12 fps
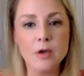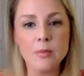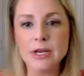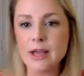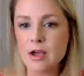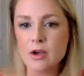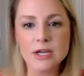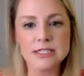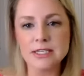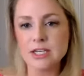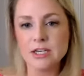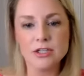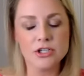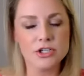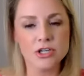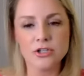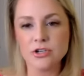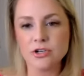but now I see
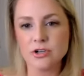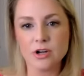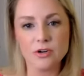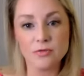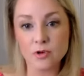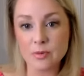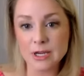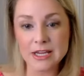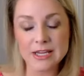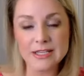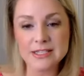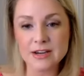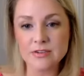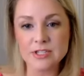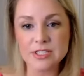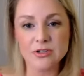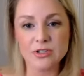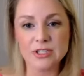gender nonconforming kids every
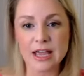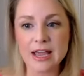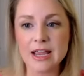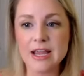single day.